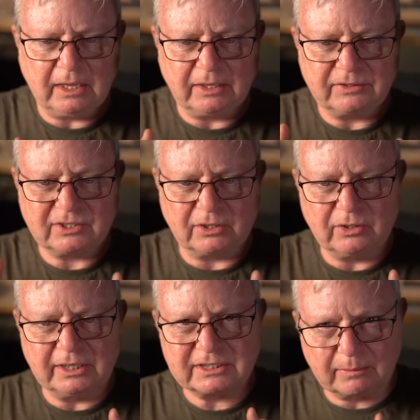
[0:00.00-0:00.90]
So you
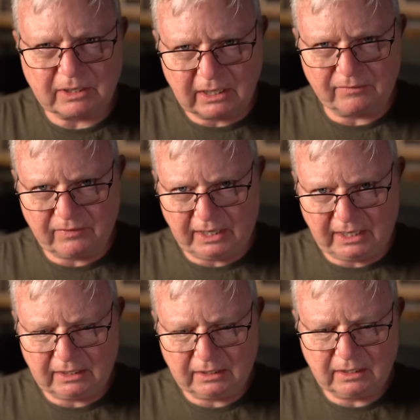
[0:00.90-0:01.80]
need some kind of
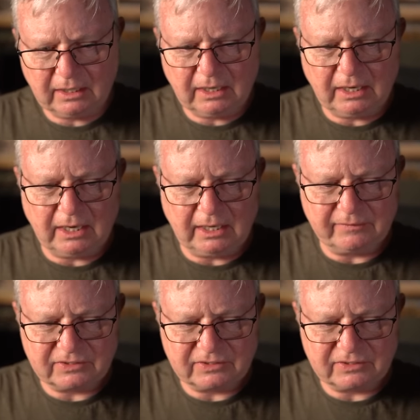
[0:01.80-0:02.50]
van. And if